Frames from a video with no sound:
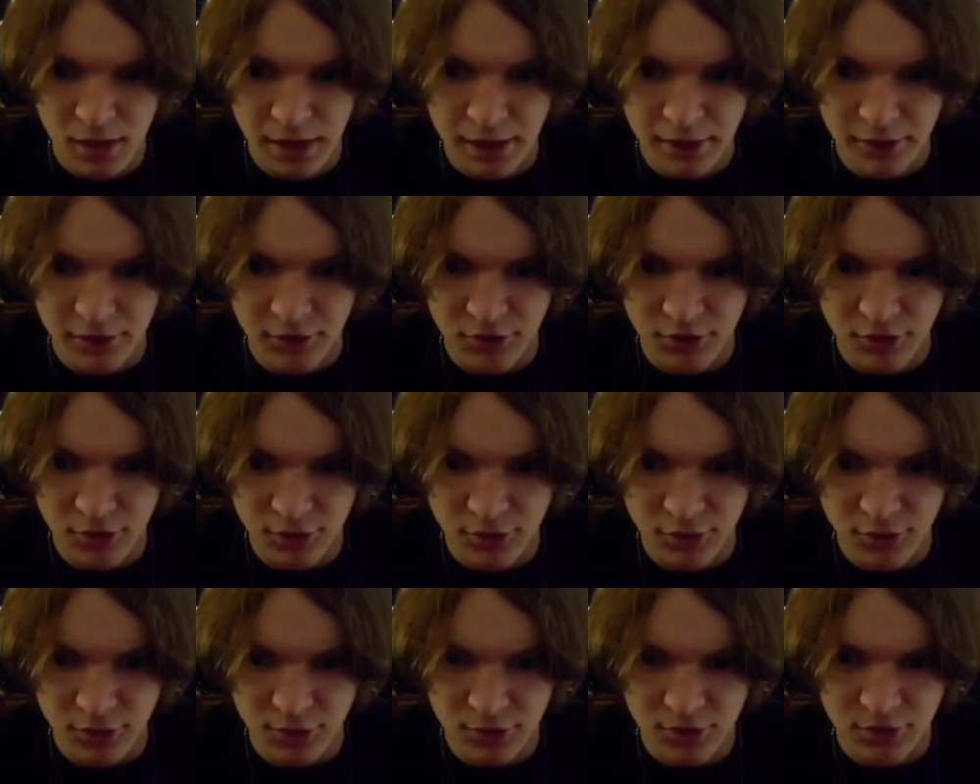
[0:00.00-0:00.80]
I
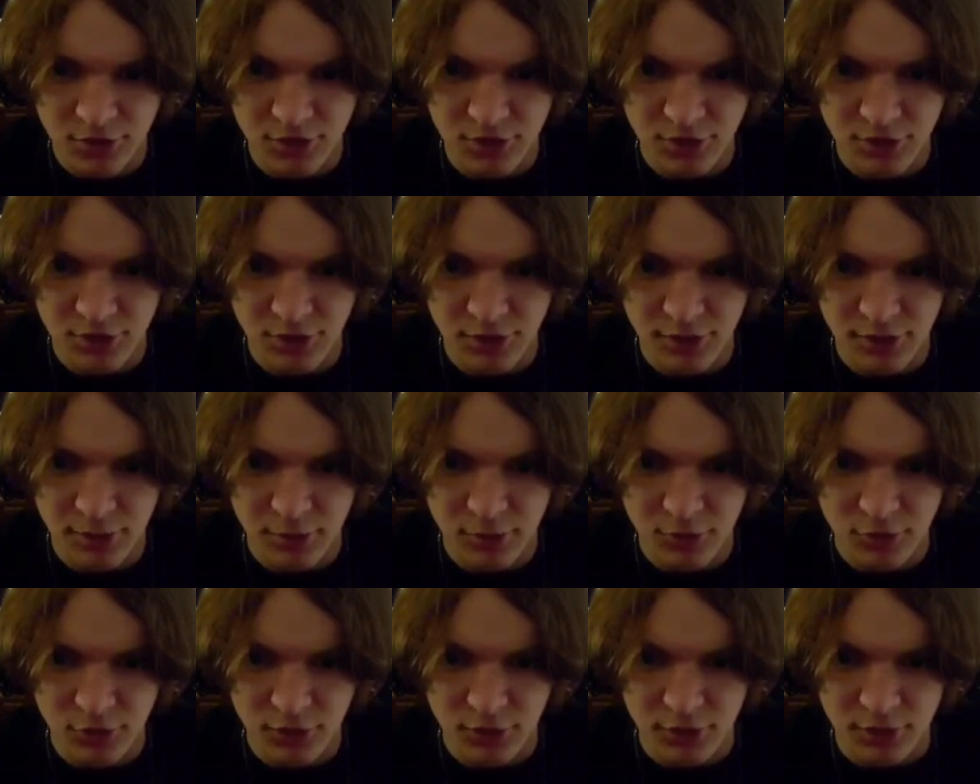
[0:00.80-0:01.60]
still don't see no
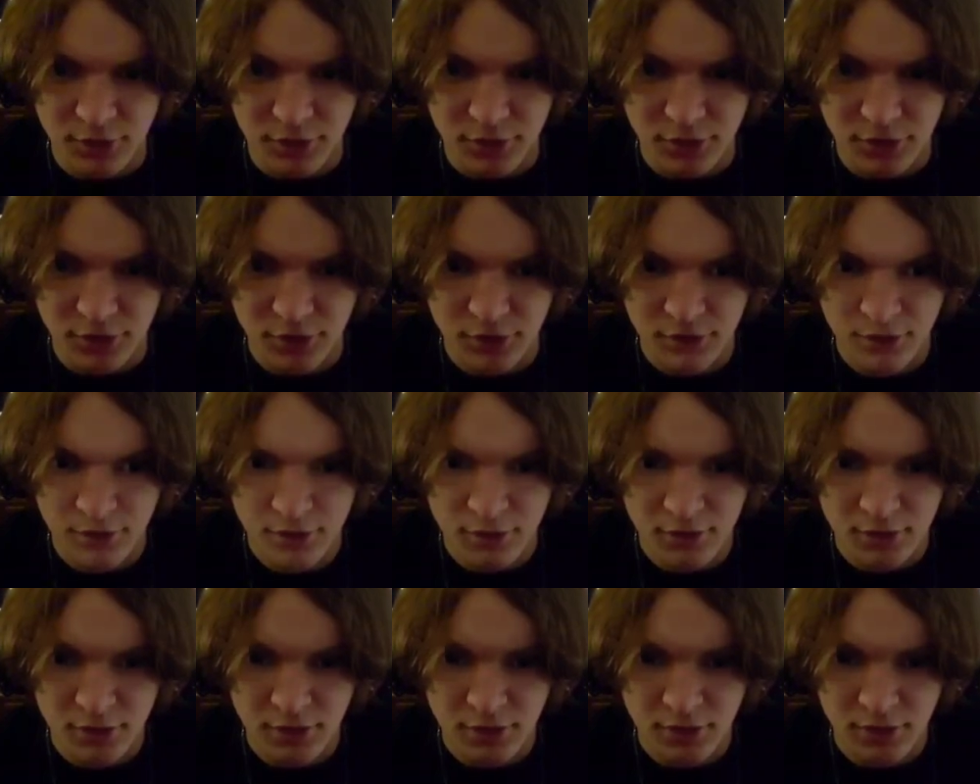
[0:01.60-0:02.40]
animatronics.
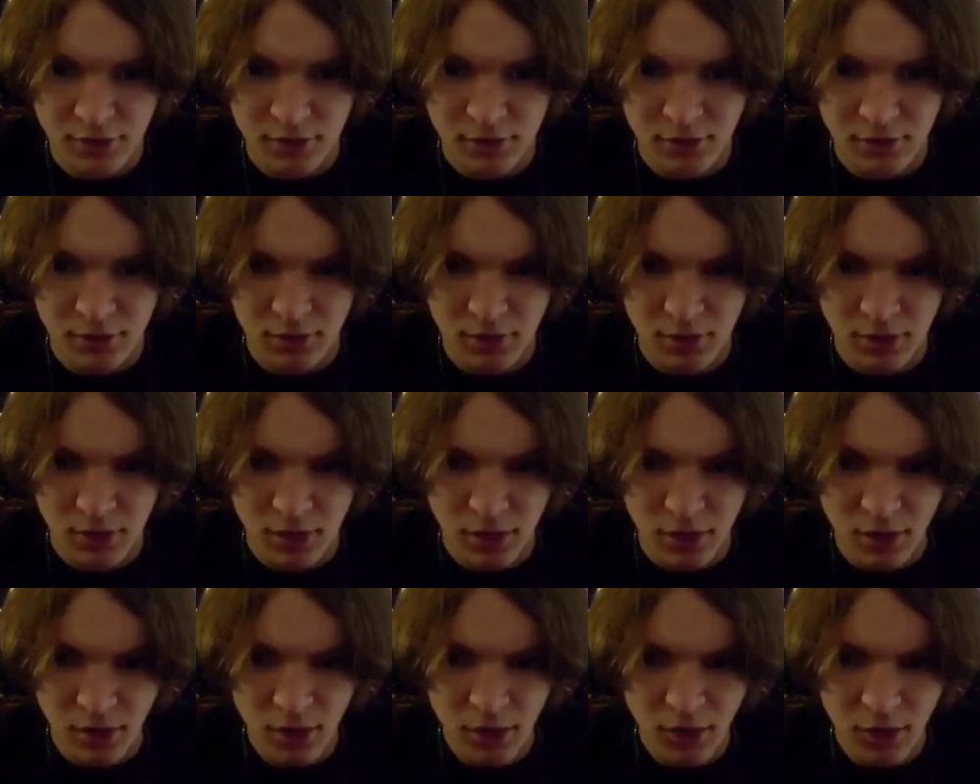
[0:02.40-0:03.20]

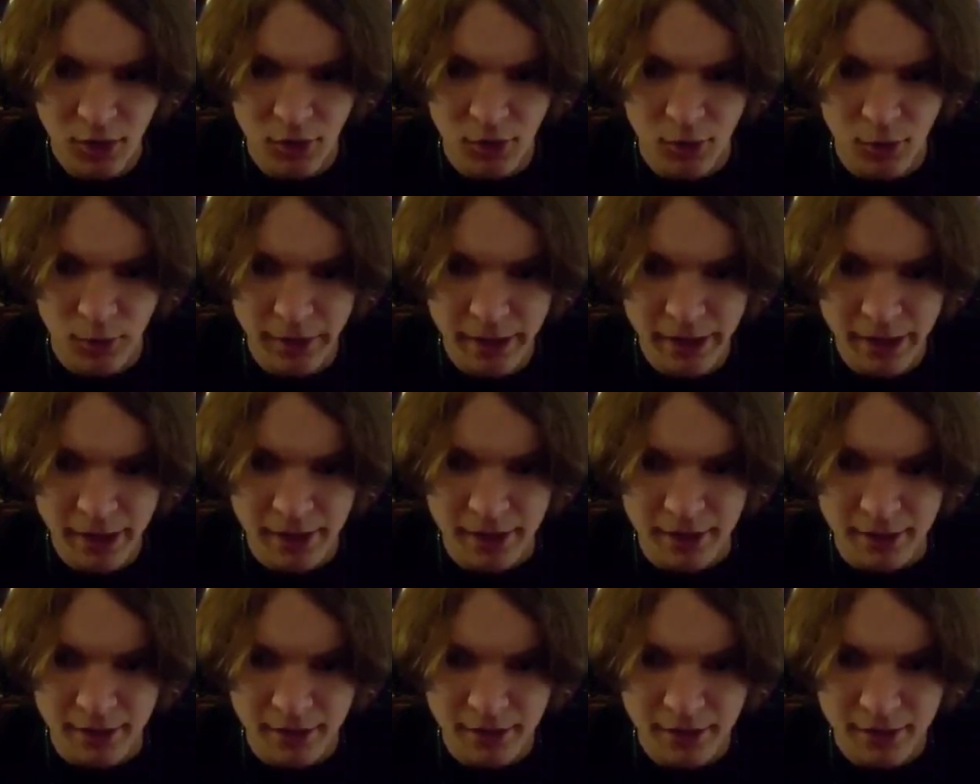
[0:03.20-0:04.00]
Oh,
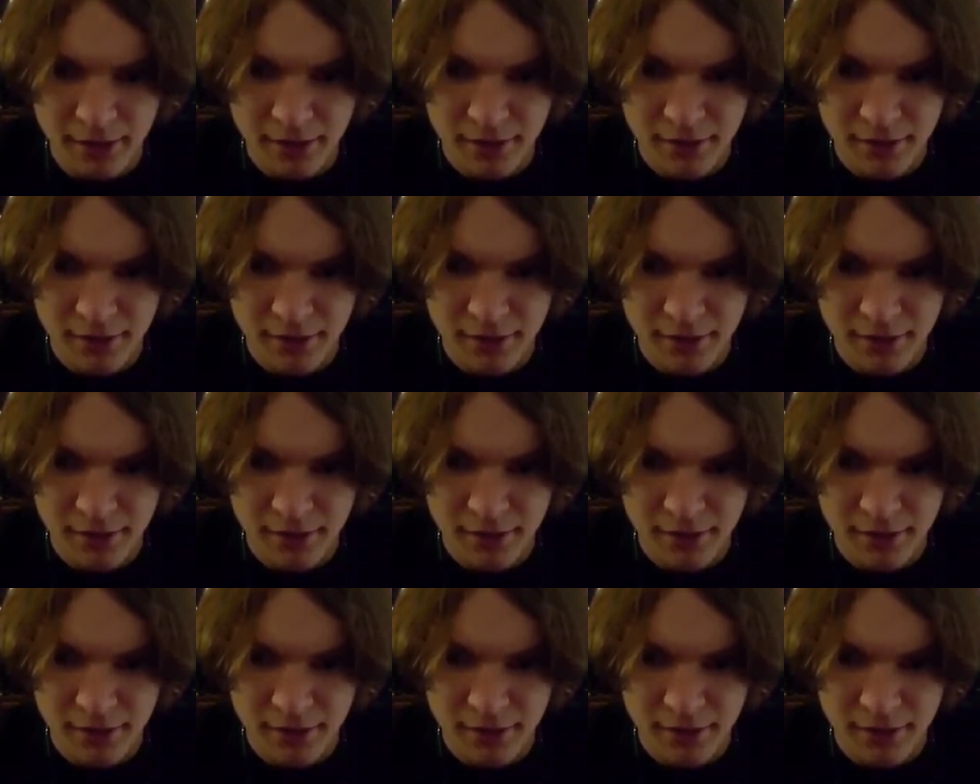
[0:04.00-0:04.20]
wait.